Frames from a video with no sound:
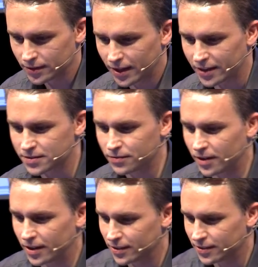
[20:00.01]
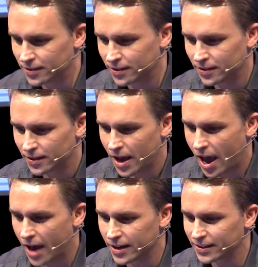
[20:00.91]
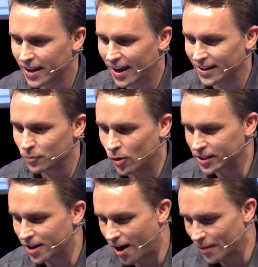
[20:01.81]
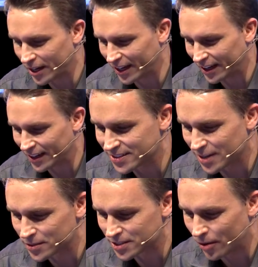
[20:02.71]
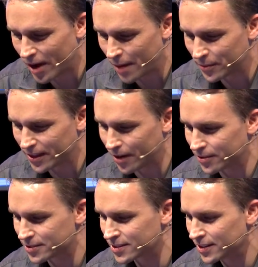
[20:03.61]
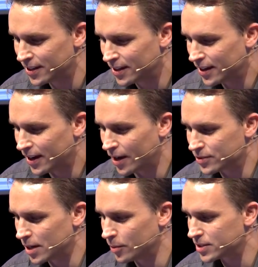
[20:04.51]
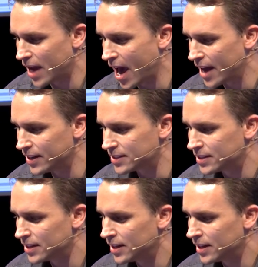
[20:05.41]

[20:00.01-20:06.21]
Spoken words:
That's fun. Adding that one comment in, I'm so happy that I was able to add it.